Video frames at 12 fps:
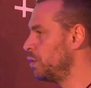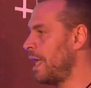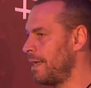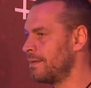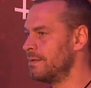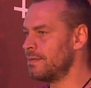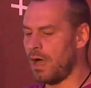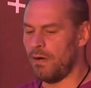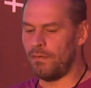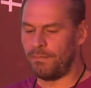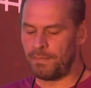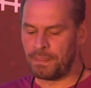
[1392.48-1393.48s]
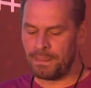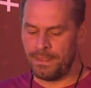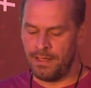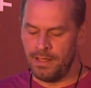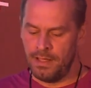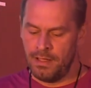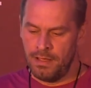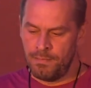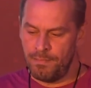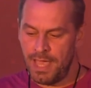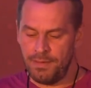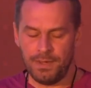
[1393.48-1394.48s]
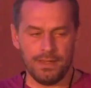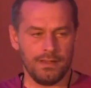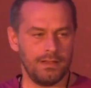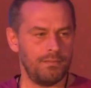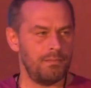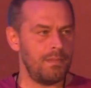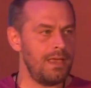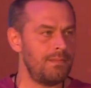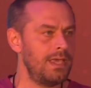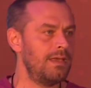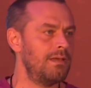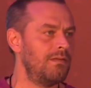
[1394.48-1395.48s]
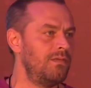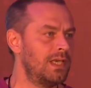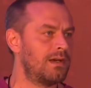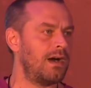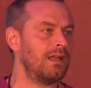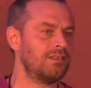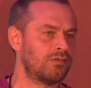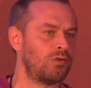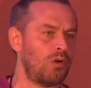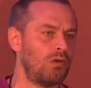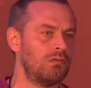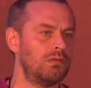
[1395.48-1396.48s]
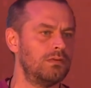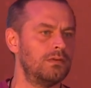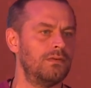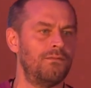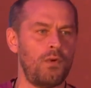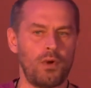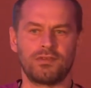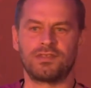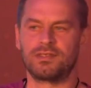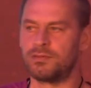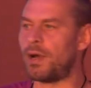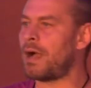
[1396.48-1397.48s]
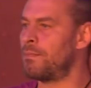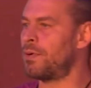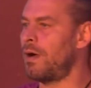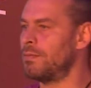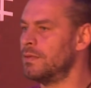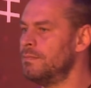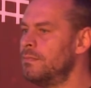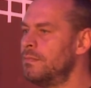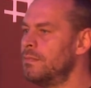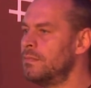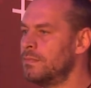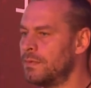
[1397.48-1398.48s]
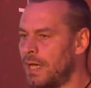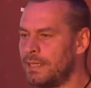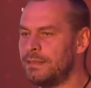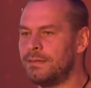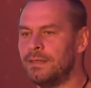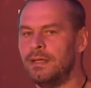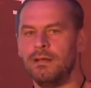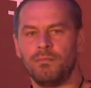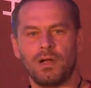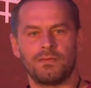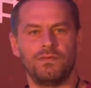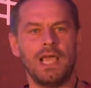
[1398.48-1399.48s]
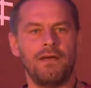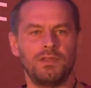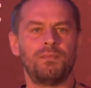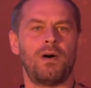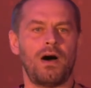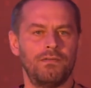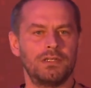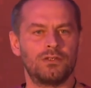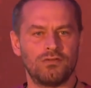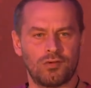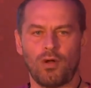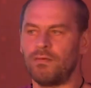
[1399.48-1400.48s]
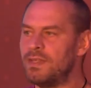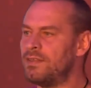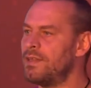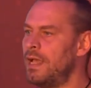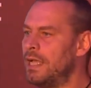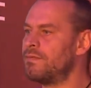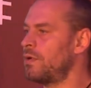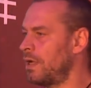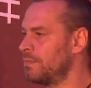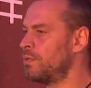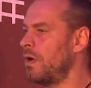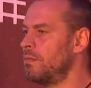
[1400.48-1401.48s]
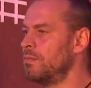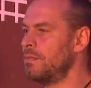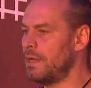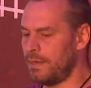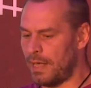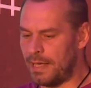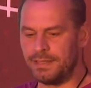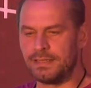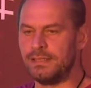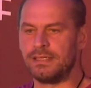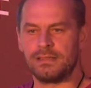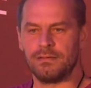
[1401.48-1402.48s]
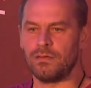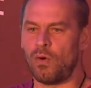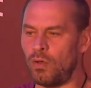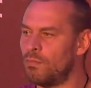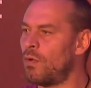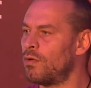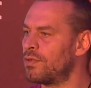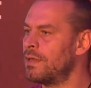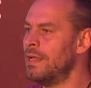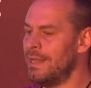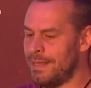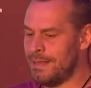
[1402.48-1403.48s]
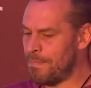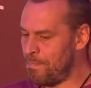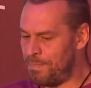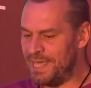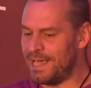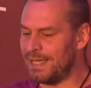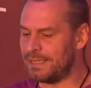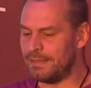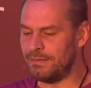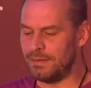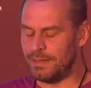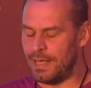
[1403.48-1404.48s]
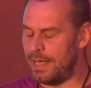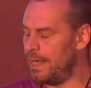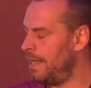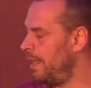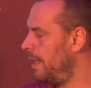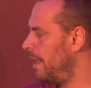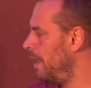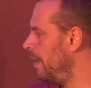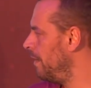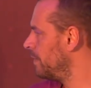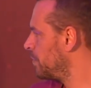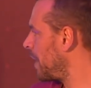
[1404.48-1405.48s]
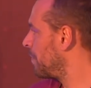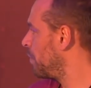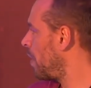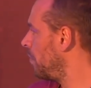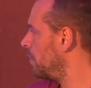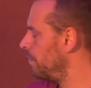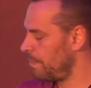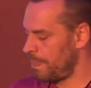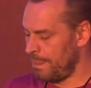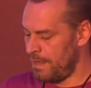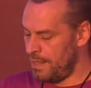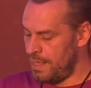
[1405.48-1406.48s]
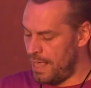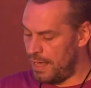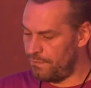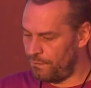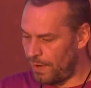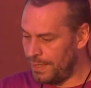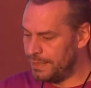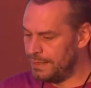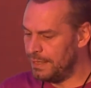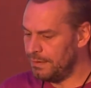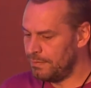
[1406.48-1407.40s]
act now. Maybe we can't solve world's drug problem, right? But we have the power to solve this ad fraud problem. And it is almost big as drug problem. And finally,